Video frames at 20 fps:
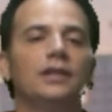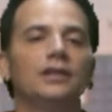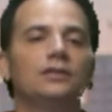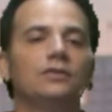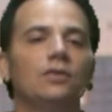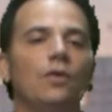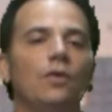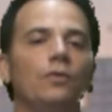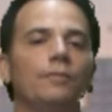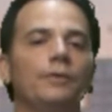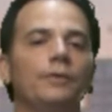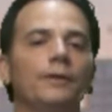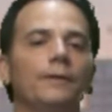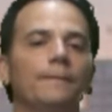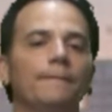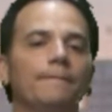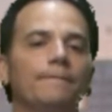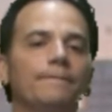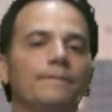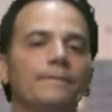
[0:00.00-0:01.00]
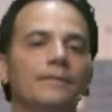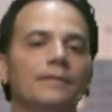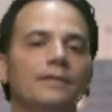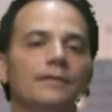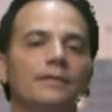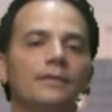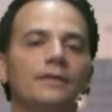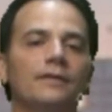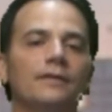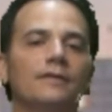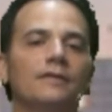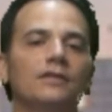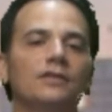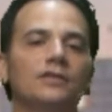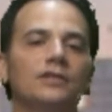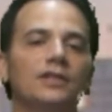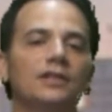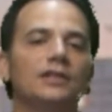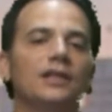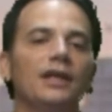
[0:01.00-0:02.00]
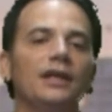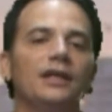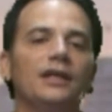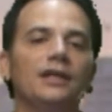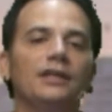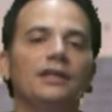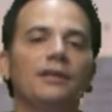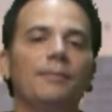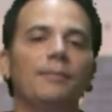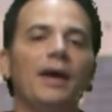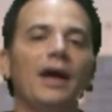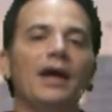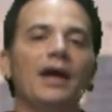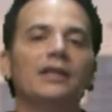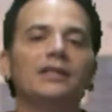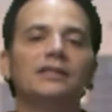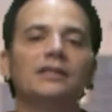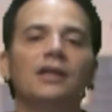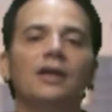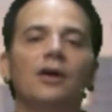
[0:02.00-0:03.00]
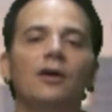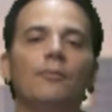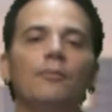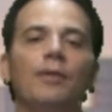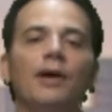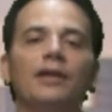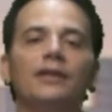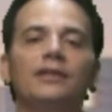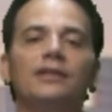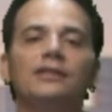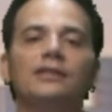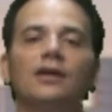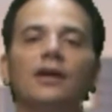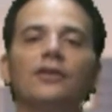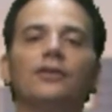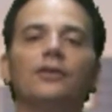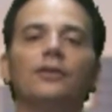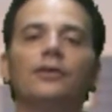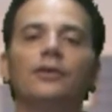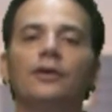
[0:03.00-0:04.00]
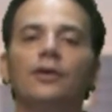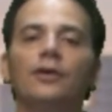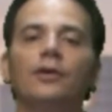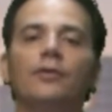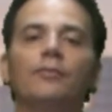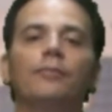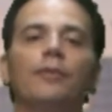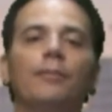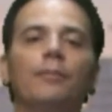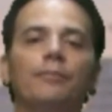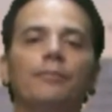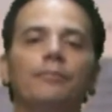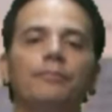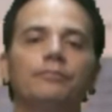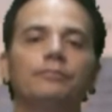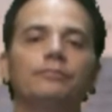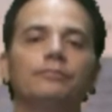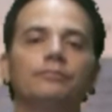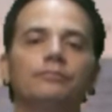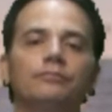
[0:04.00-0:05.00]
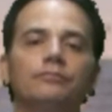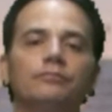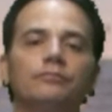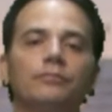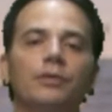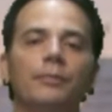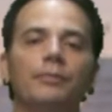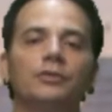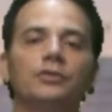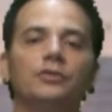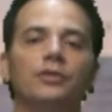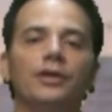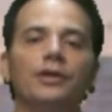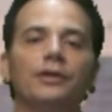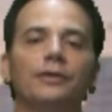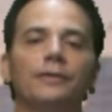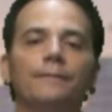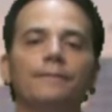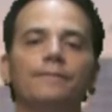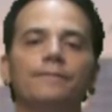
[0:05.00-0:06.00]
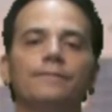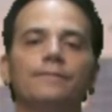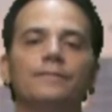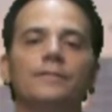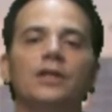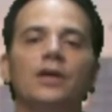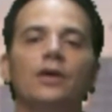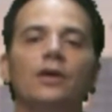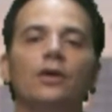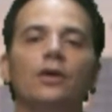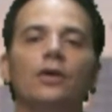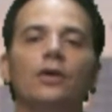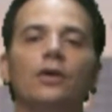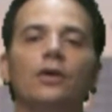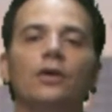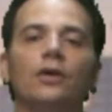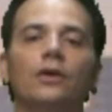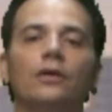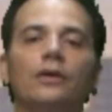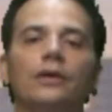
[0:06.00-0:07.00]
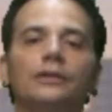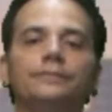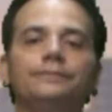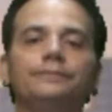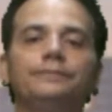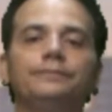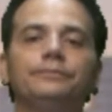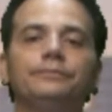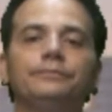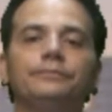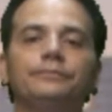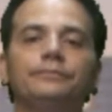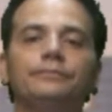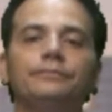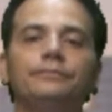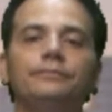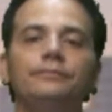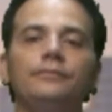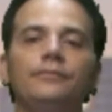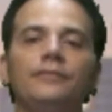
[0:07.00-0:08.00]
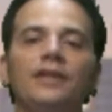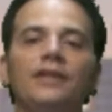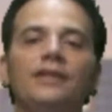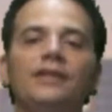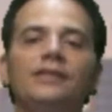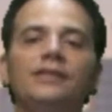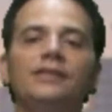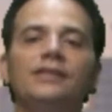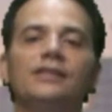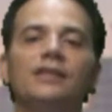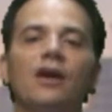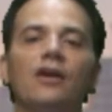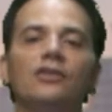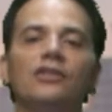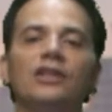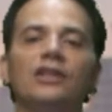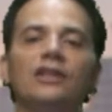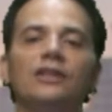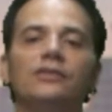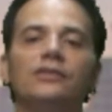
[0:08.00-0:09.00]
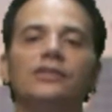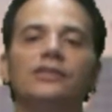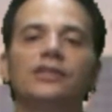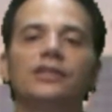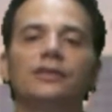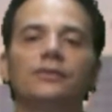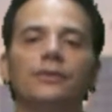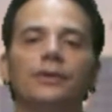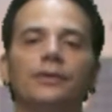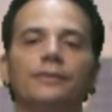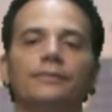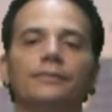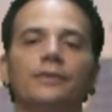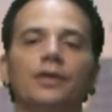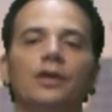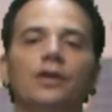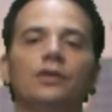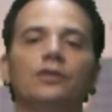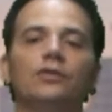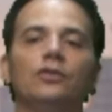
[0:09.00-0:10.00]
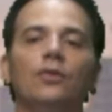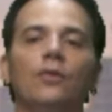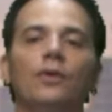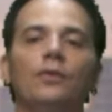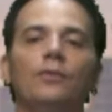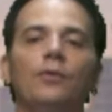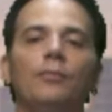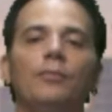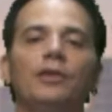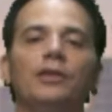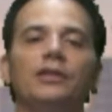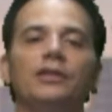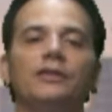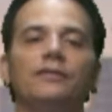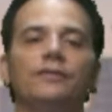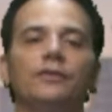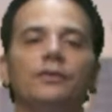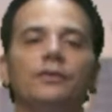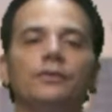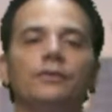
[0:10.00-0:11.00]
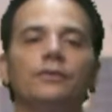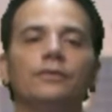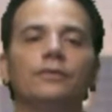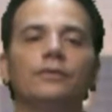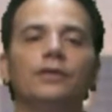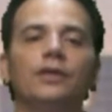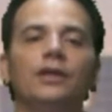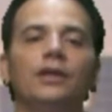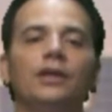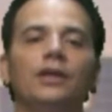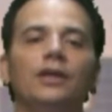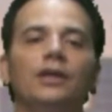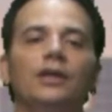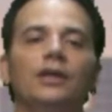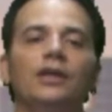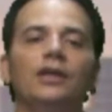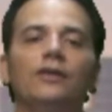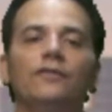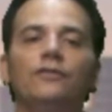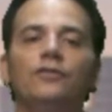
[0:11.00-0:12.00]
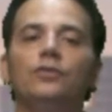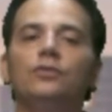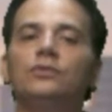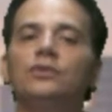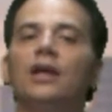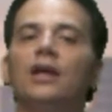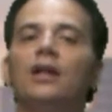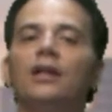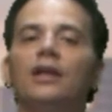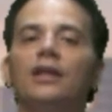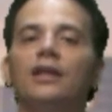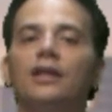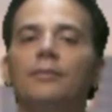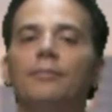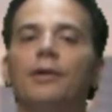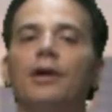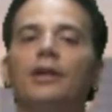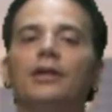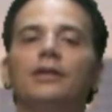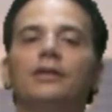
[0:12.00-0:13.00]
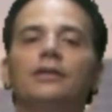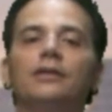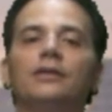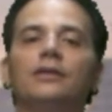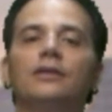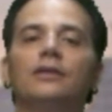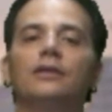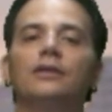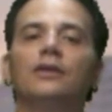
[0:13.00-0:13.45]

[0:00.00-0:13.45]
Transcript: he told me, just like in the past by this other perpetrator, Erin, this is our little secret. No one will believe you. If you tell anybody,